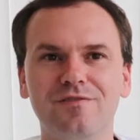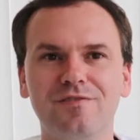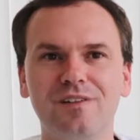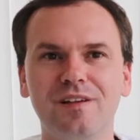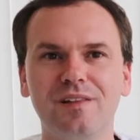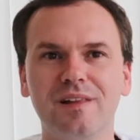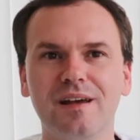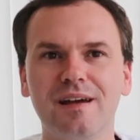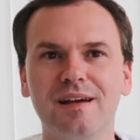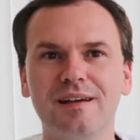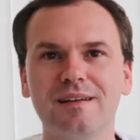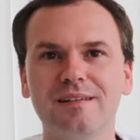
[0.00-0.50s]

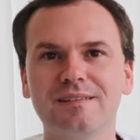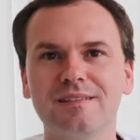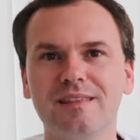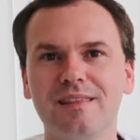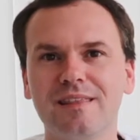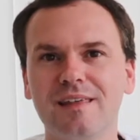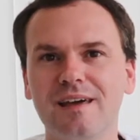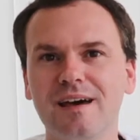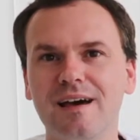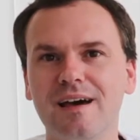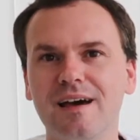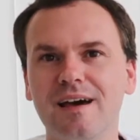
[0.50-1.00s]
realise
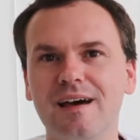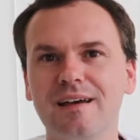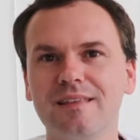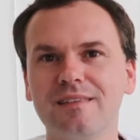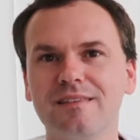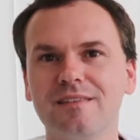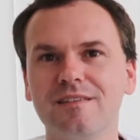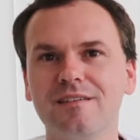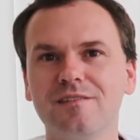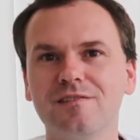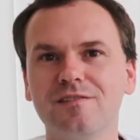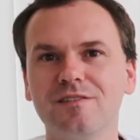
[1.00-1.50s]

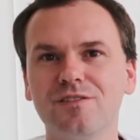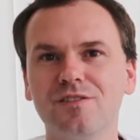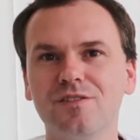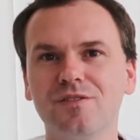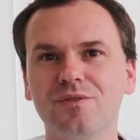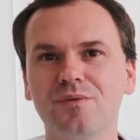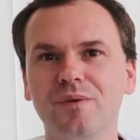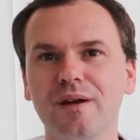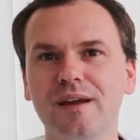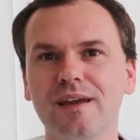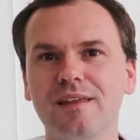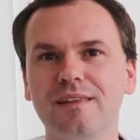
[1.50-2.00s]
that there's
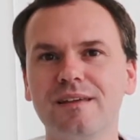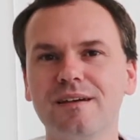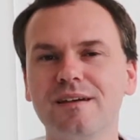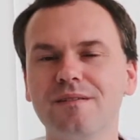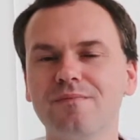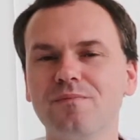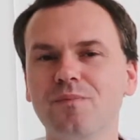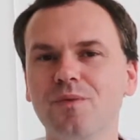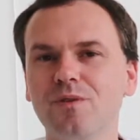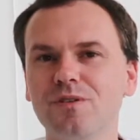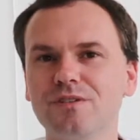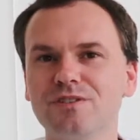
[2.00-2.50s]
no way
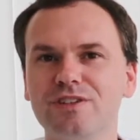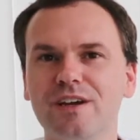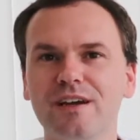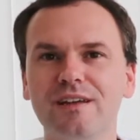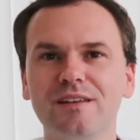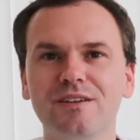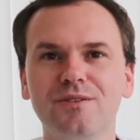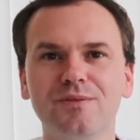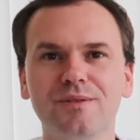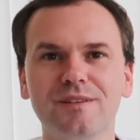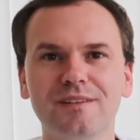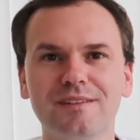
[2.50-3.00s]
that most
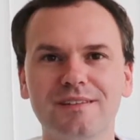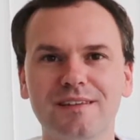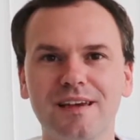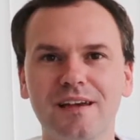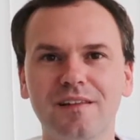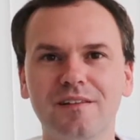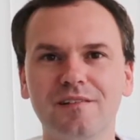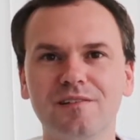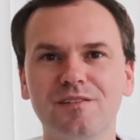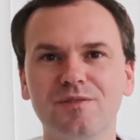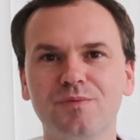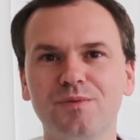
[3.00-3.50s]
genuine
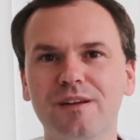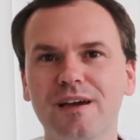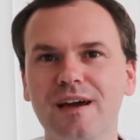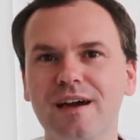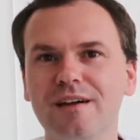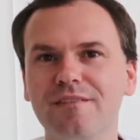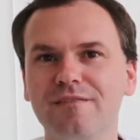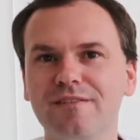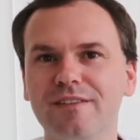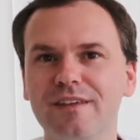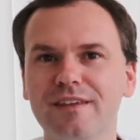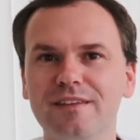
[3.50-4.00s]
sellers would
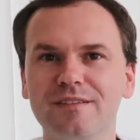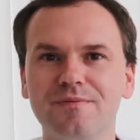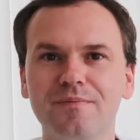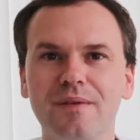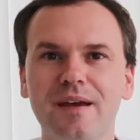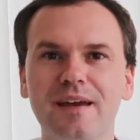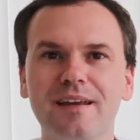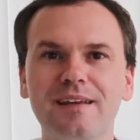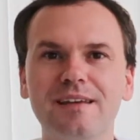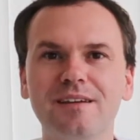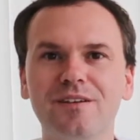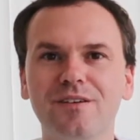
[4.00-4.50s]
have this
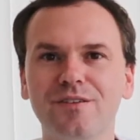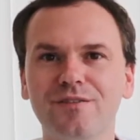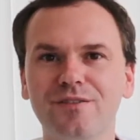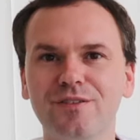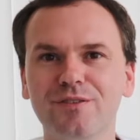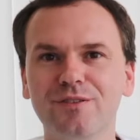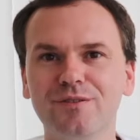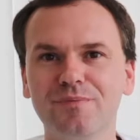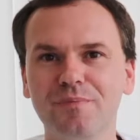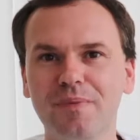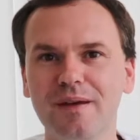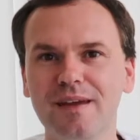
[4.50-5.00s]
many of
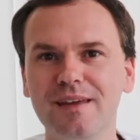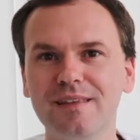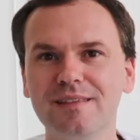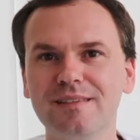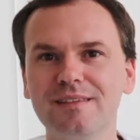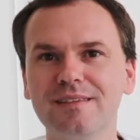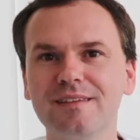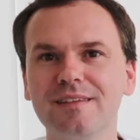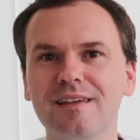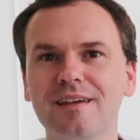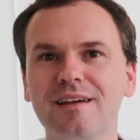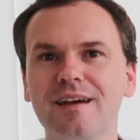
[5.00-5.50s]
those
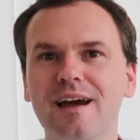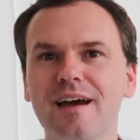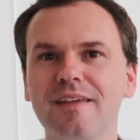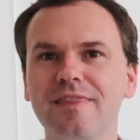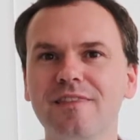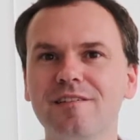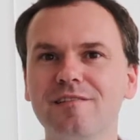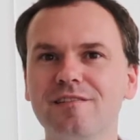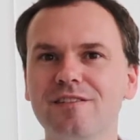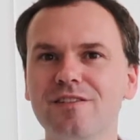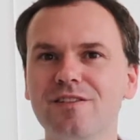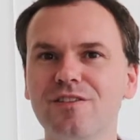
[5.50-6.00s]
pins,
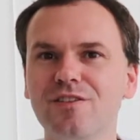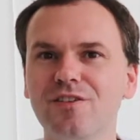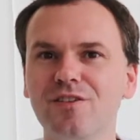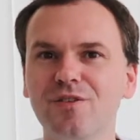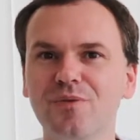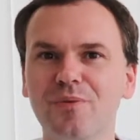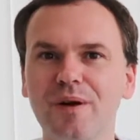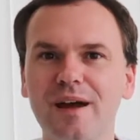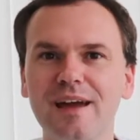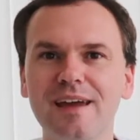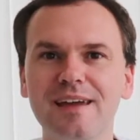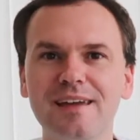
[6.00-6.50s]
and there's no
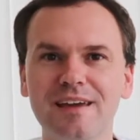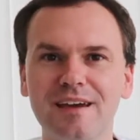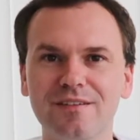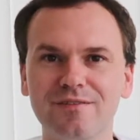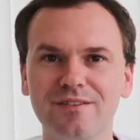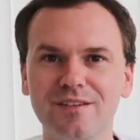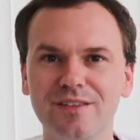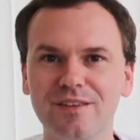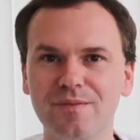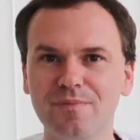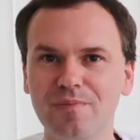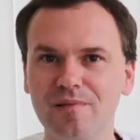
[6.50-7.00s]
way,
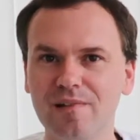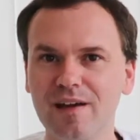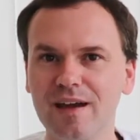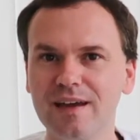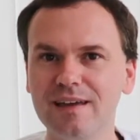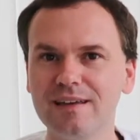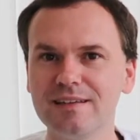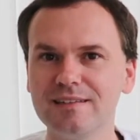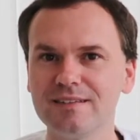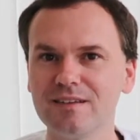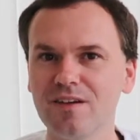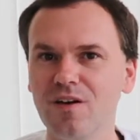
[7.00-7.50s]
given the
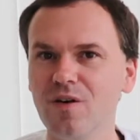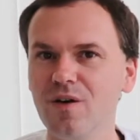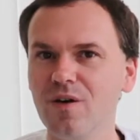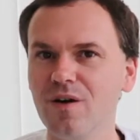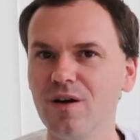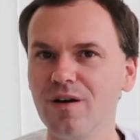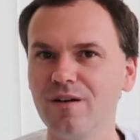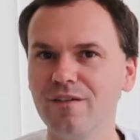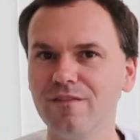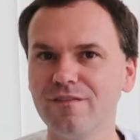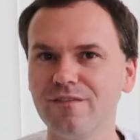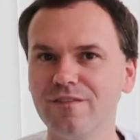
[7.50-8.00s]
price
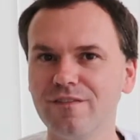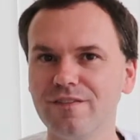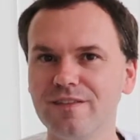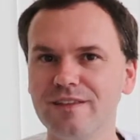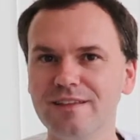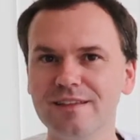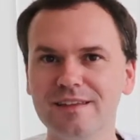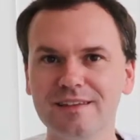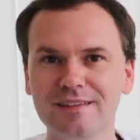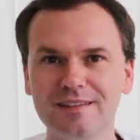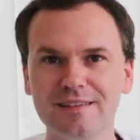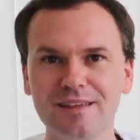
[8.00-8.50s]
of the
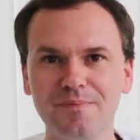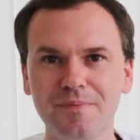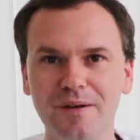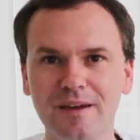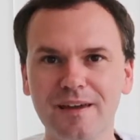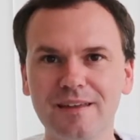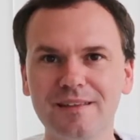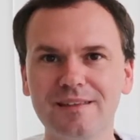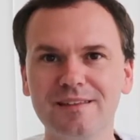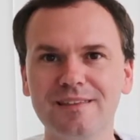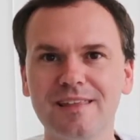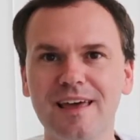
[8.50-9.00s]
Disney
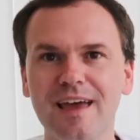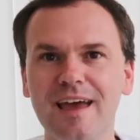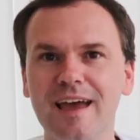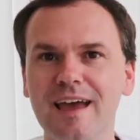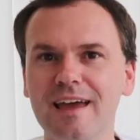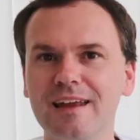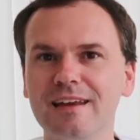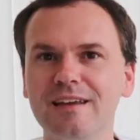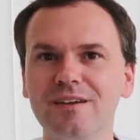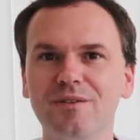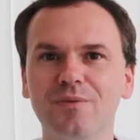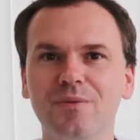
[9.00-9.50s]
pins, that
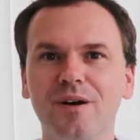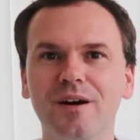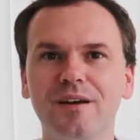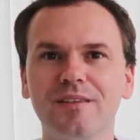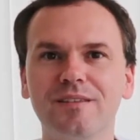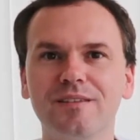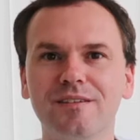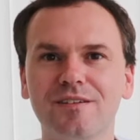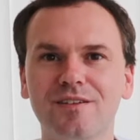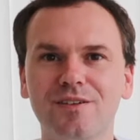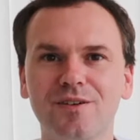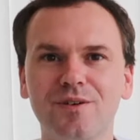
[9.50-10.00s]

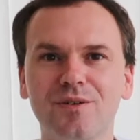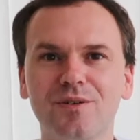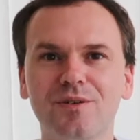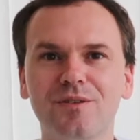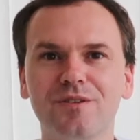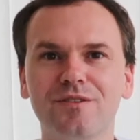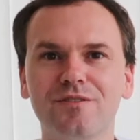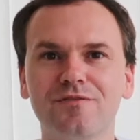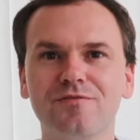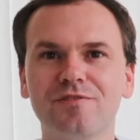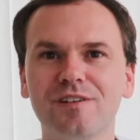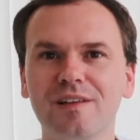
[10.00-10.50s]
anyone
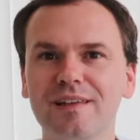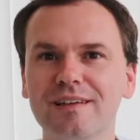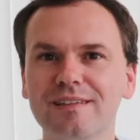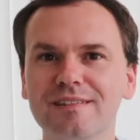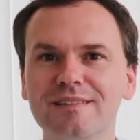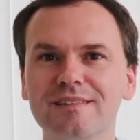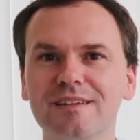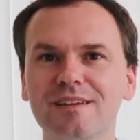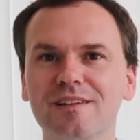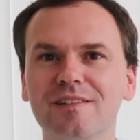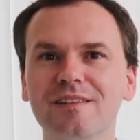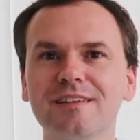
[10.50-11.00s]
could
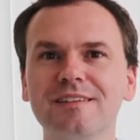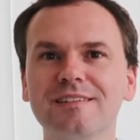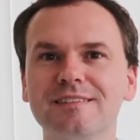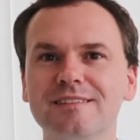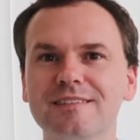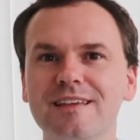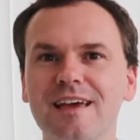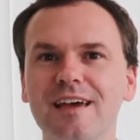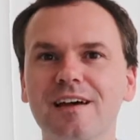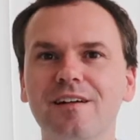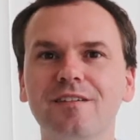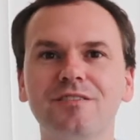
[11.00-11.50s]
realistically
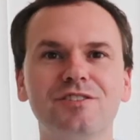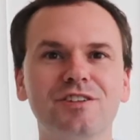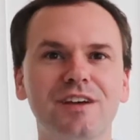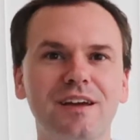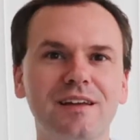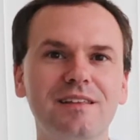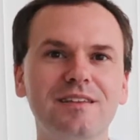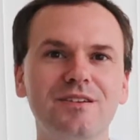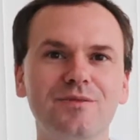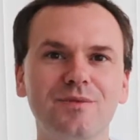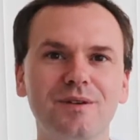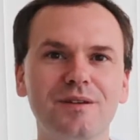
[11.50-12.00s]
sell
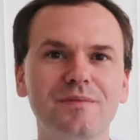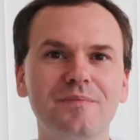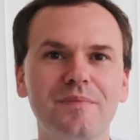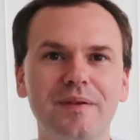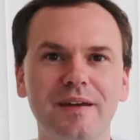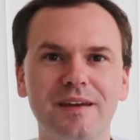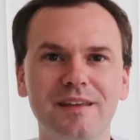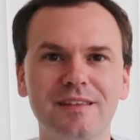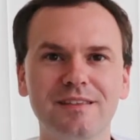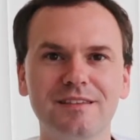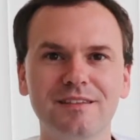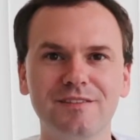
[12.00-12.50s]
genuine
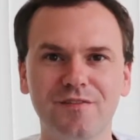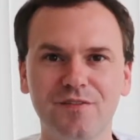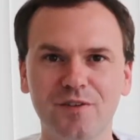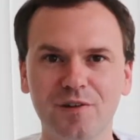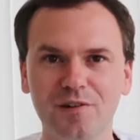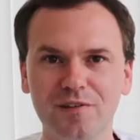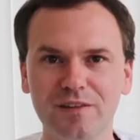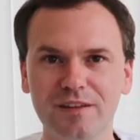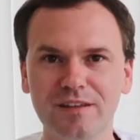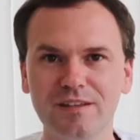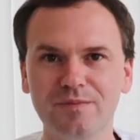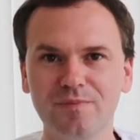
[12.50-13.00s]
pins
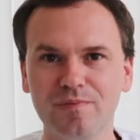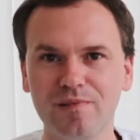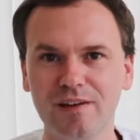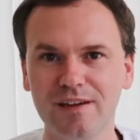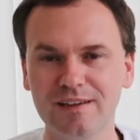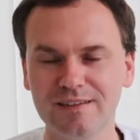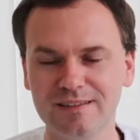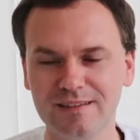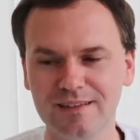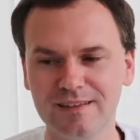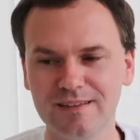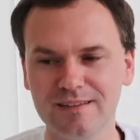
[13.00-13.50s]
for these
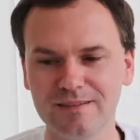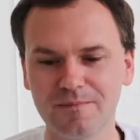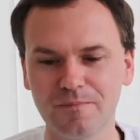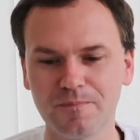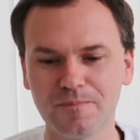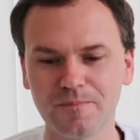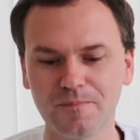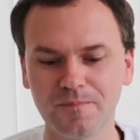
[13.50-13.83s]
prices.